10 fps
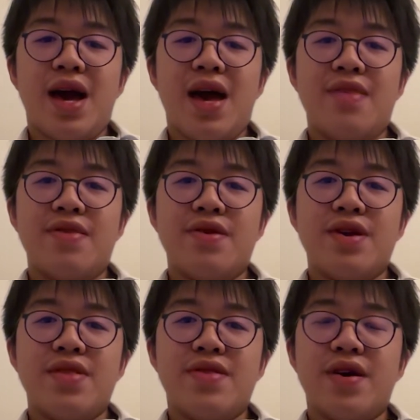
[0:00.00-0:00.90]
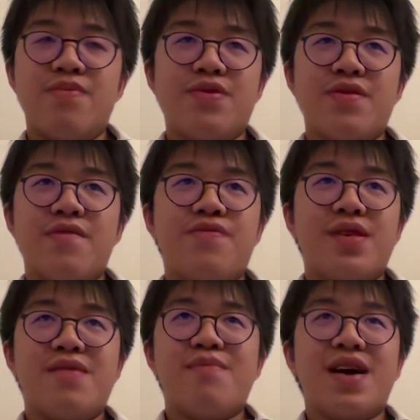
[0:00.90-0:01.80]
And in terms of
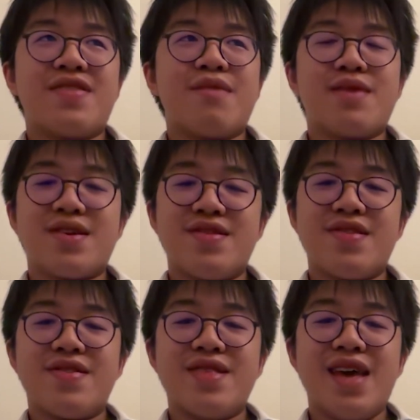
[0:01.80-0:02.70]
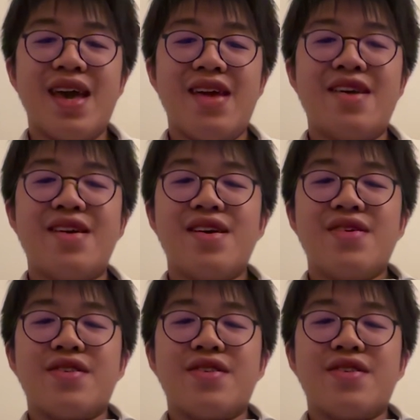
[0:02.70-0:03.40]
impacts that we can see today,